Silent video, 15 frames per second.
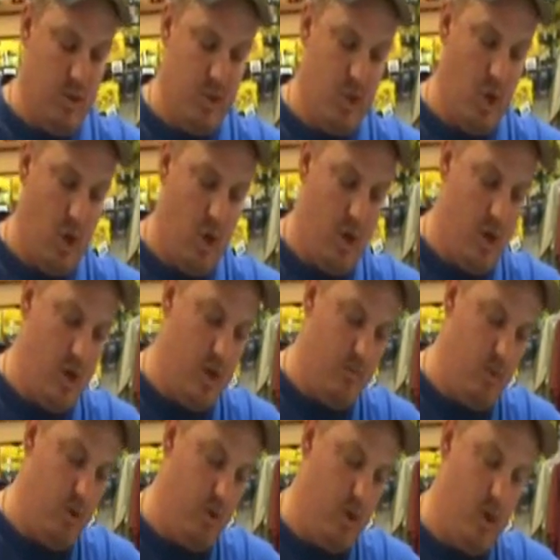stir it
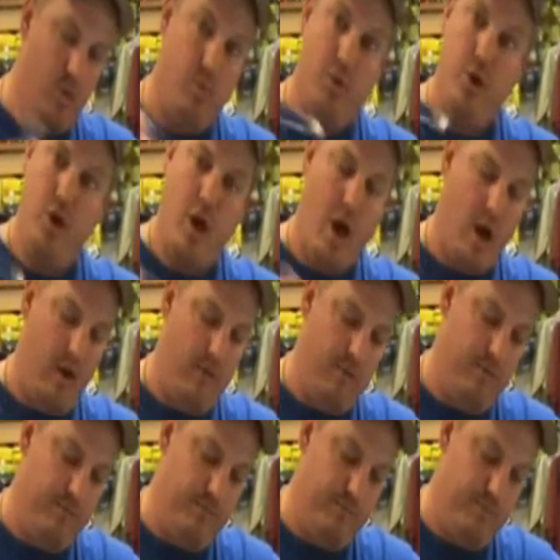up real good with your
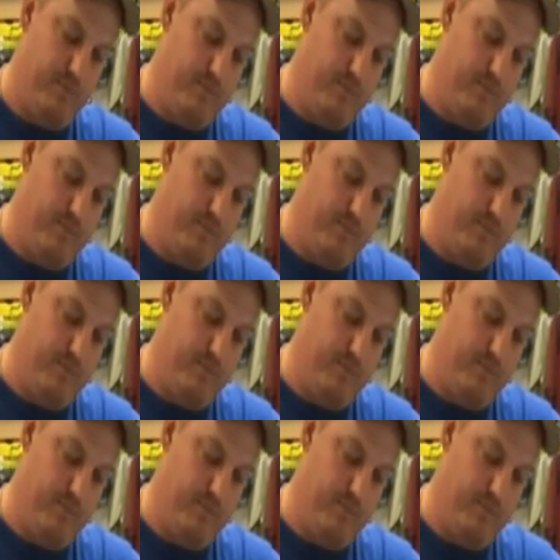knife.